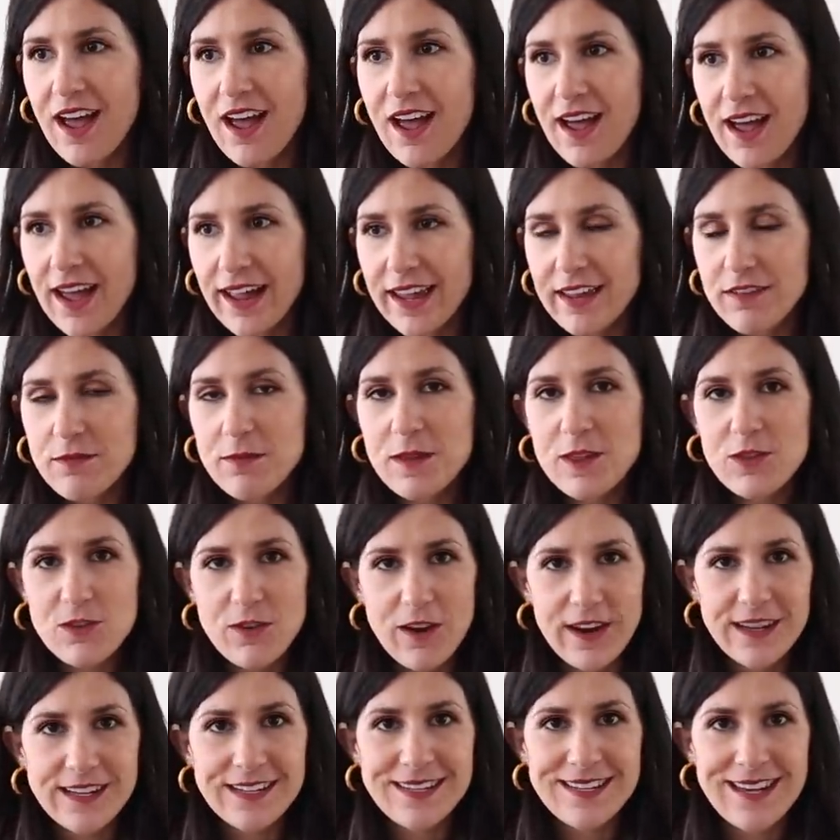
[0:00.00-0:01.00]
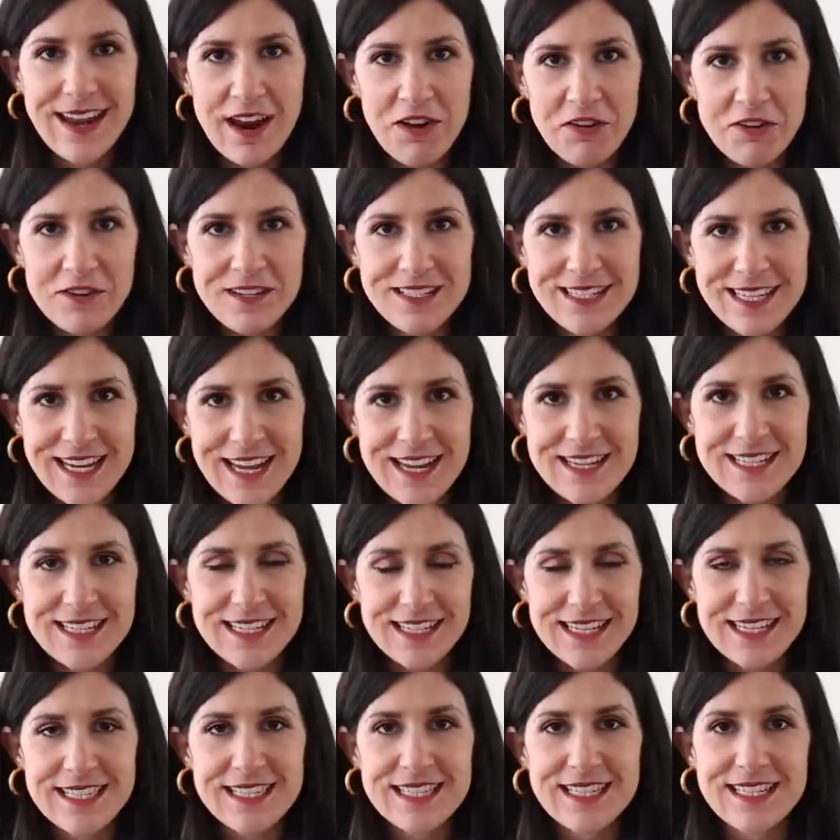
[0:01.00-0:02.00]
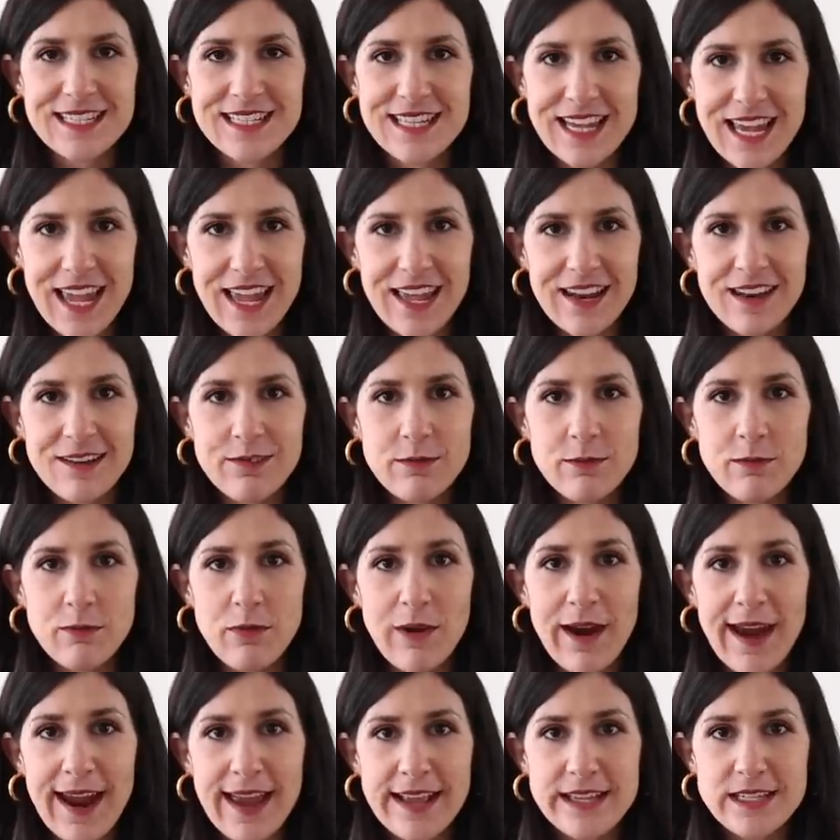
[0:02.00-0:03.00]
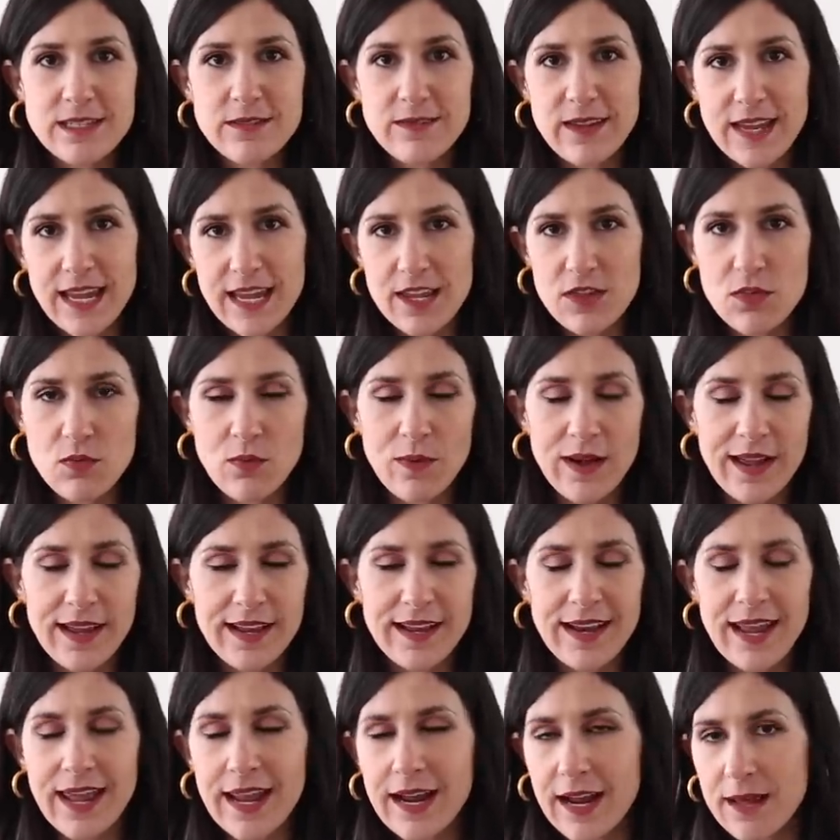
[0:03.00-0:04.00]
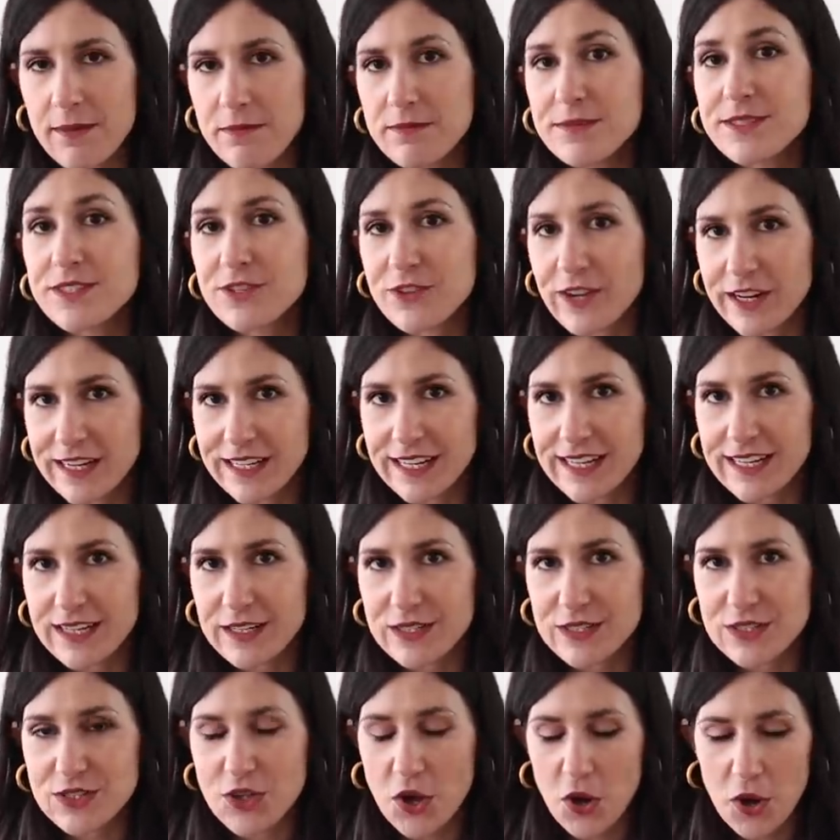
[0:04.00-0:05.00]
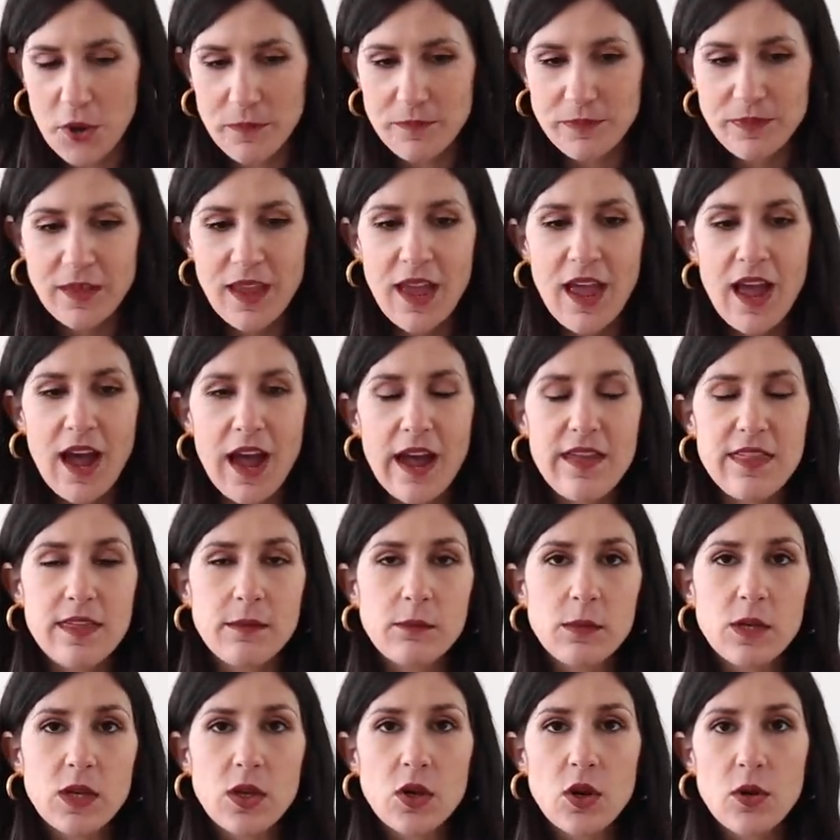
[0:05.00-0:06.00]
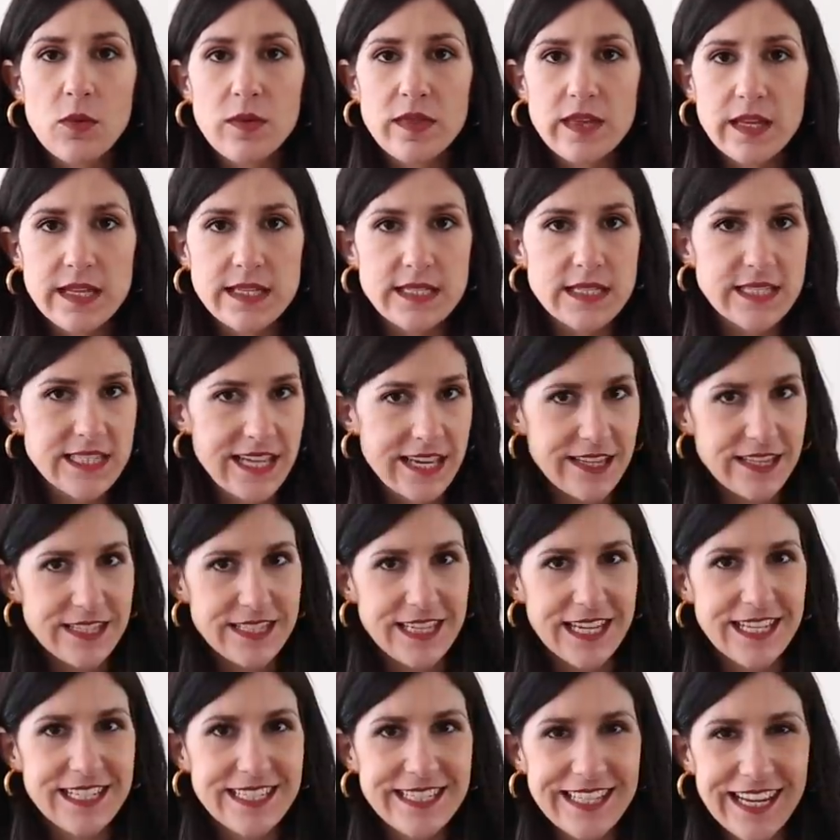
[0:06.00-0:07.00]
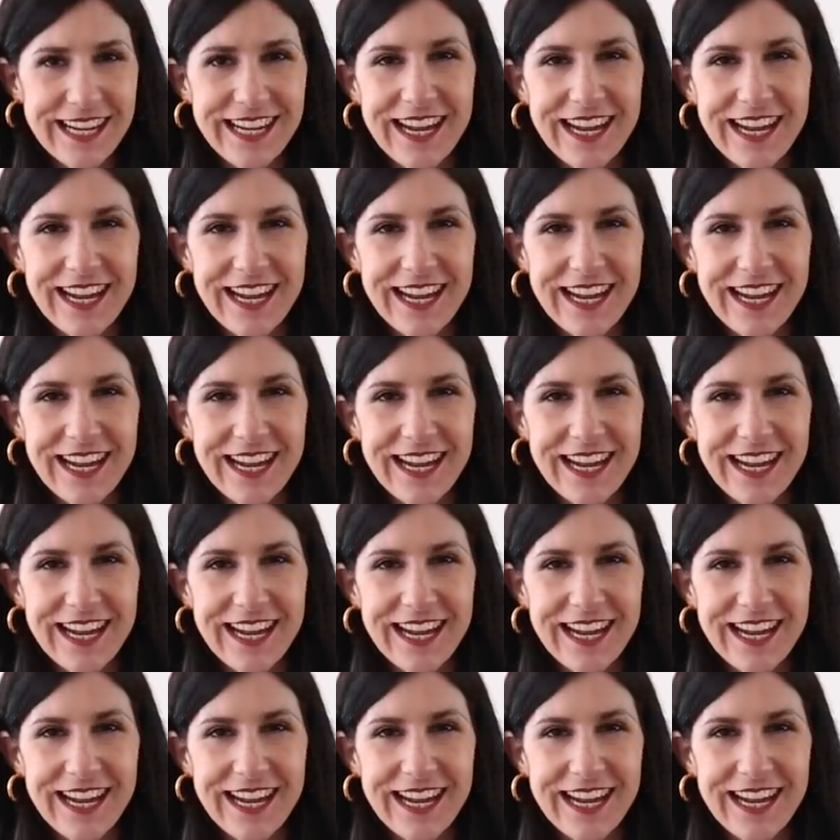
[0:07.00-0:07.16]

I have been trying to narrow it down to less than 10 brands for each one and I'm struggling. So I think I'm going to go with consensus